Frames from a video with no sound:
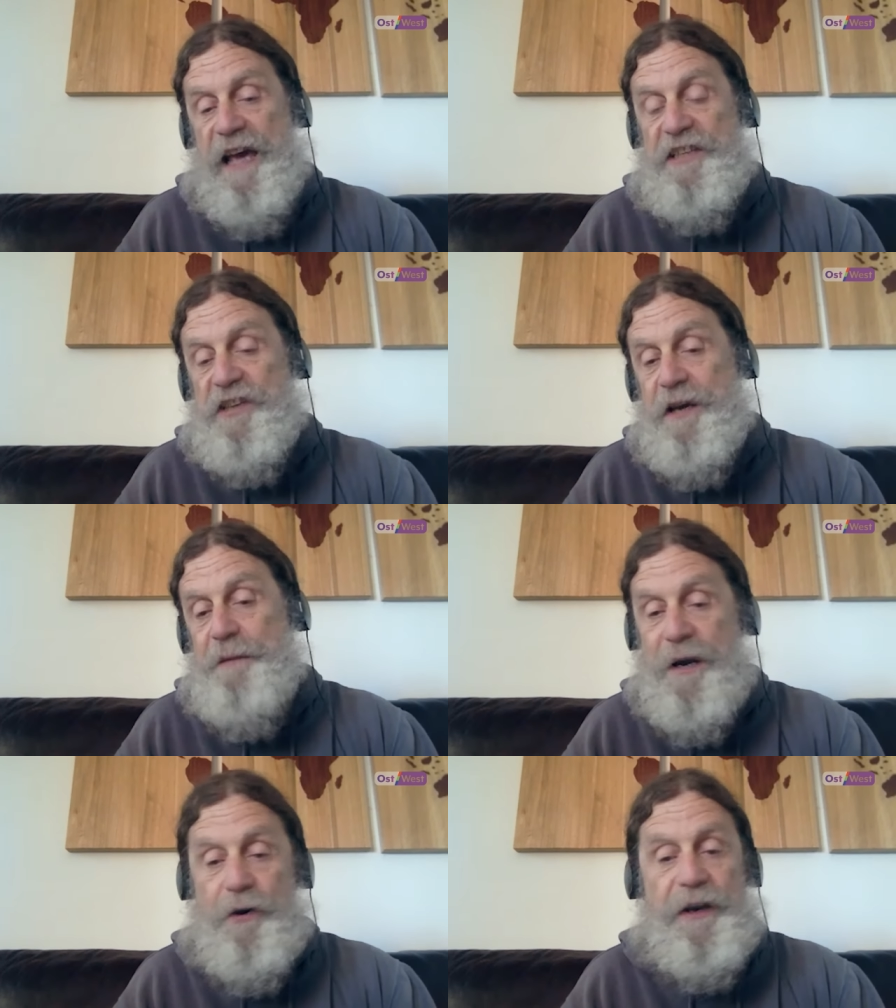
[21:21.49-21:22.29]
as
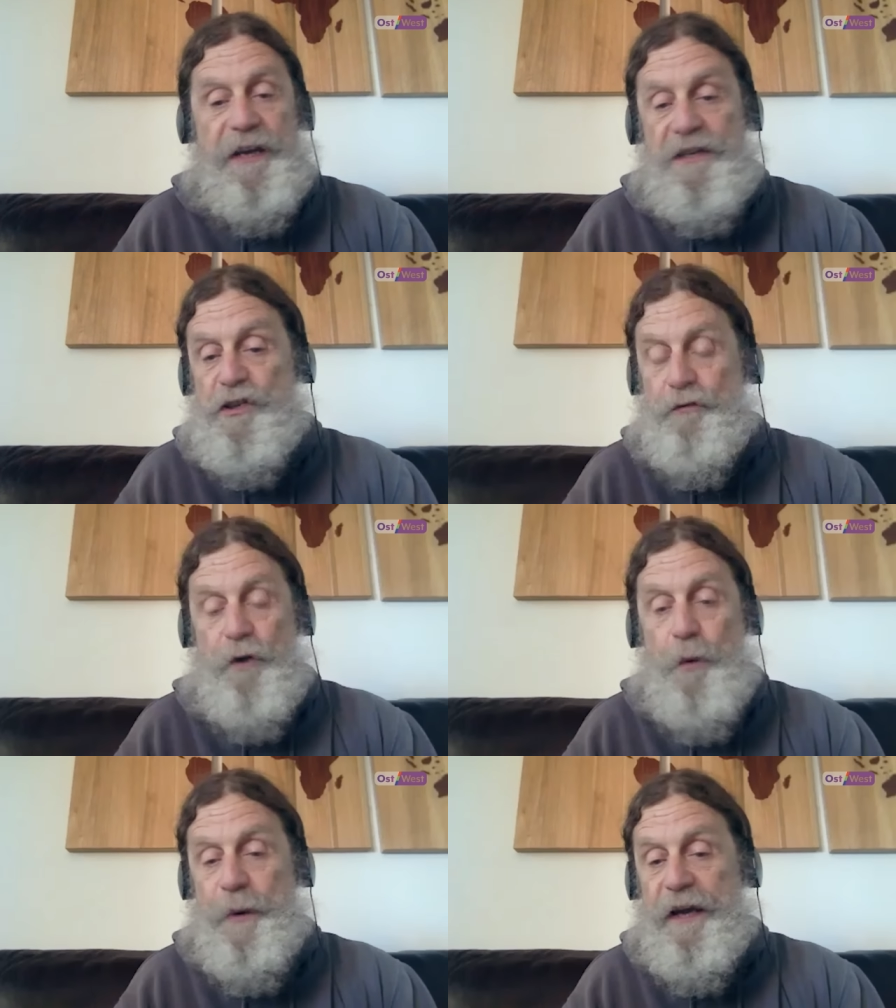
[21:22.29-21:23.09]
Americans
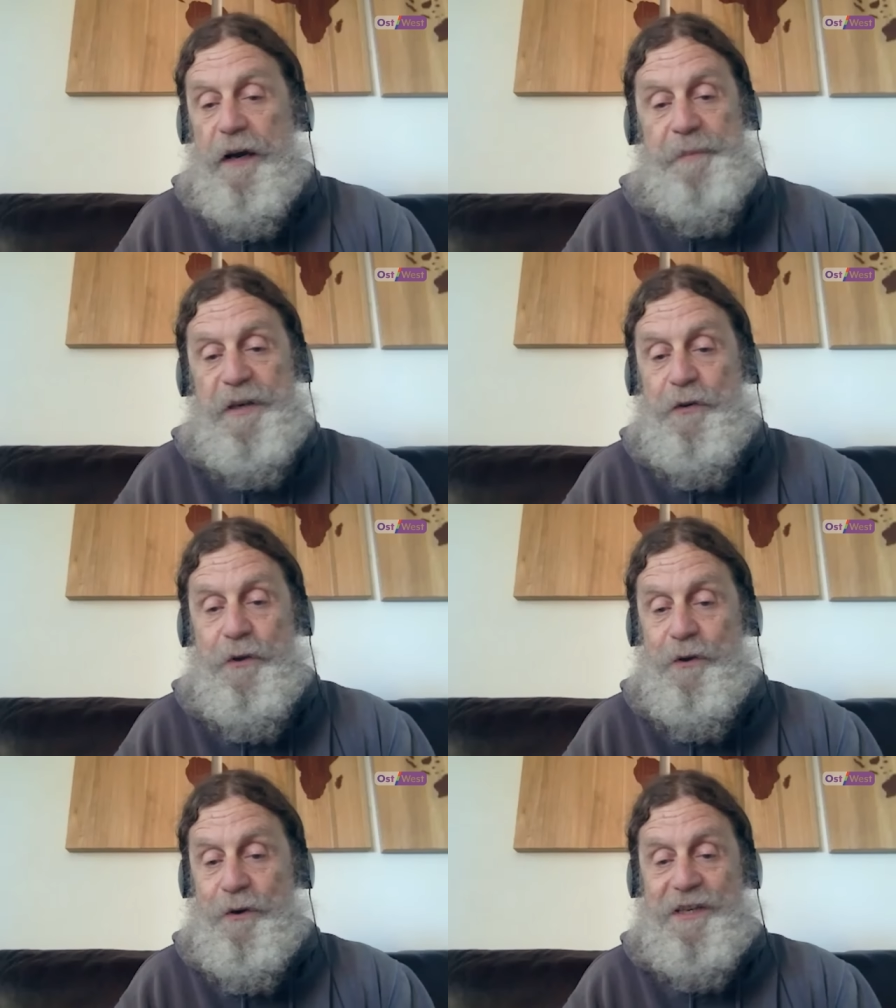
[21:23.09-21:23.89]
growing up in New
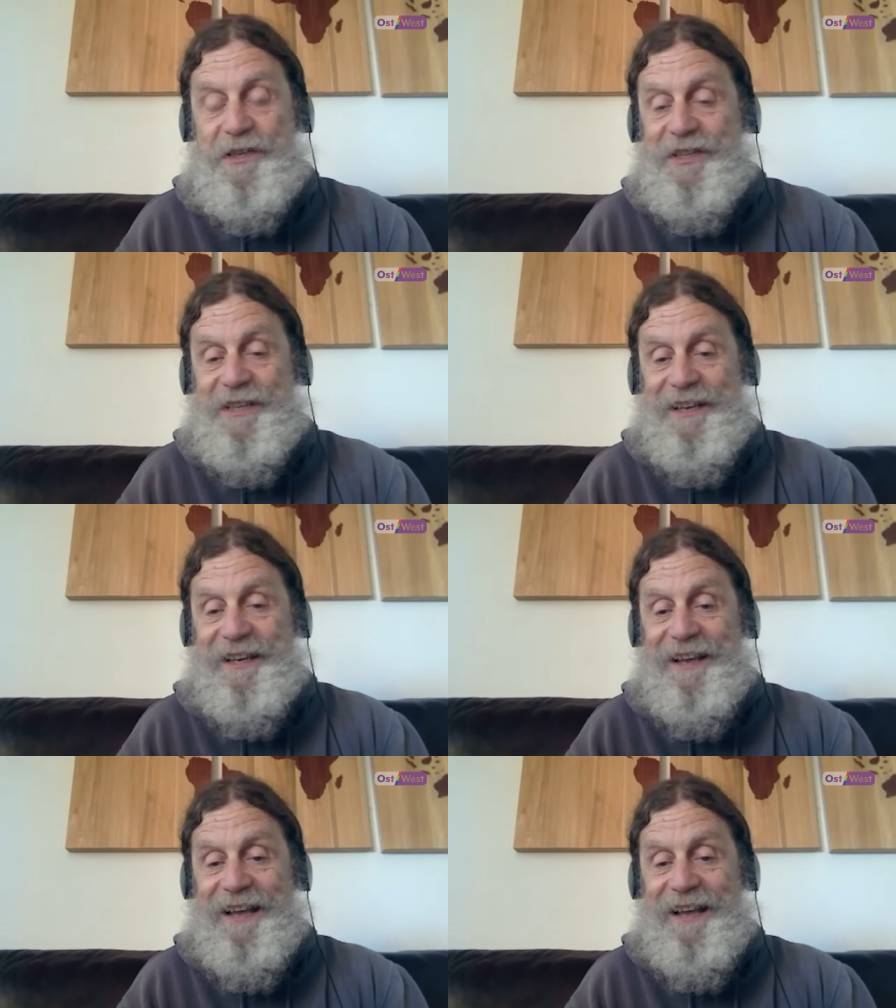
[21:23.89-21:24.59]
York City.